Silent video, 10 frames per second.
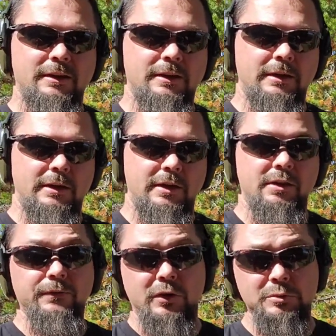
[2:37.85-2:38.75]
and
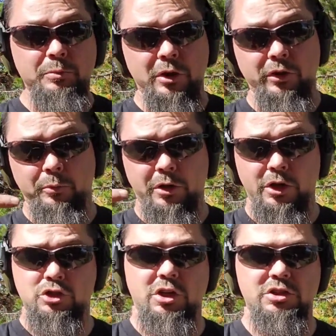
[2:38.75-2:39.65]
the first barrel that we're
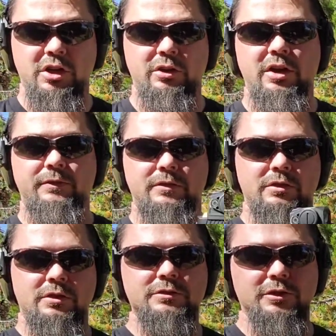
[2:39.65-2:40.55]
going to change out after
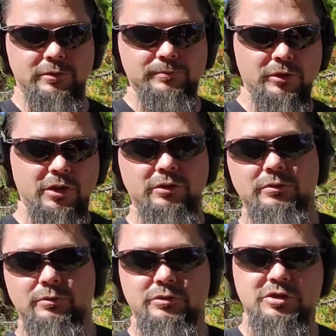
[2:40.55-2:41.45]
this. So
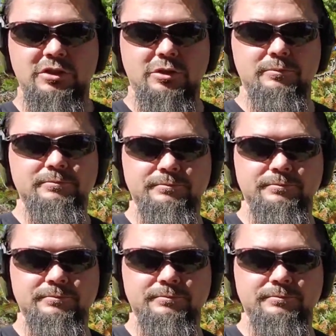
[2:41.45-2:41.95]
stay tuned.